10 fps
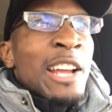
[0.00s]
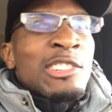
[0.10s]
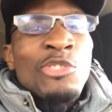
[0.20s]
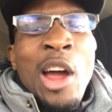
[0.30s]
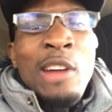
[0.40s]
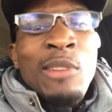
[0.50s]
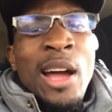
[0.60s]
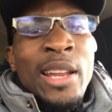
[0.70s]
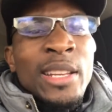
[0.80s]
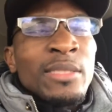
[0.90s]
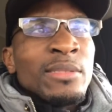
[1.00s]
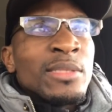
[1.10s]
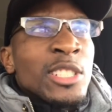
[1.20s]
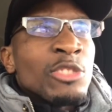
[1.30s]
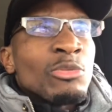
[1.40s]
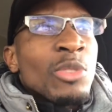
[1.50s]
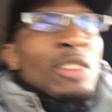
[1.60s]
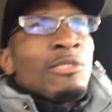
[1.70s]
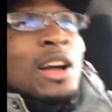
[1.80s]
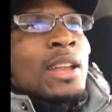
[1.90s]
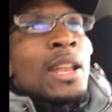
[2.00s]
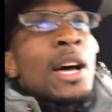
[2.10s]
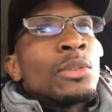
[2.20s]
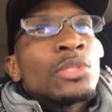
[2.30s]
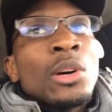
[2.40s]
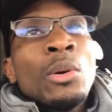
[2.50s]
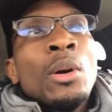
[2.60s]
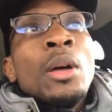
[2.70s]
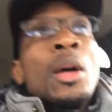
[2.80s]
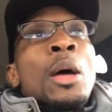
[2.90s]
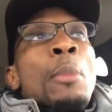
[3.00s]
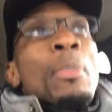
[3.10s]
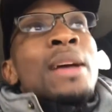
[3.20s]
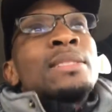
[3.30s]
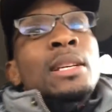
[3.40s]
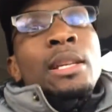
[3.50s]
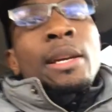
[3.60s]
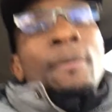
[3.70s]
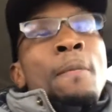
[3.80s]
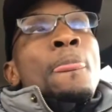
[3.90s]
dry rotted and just rotted out. So basically,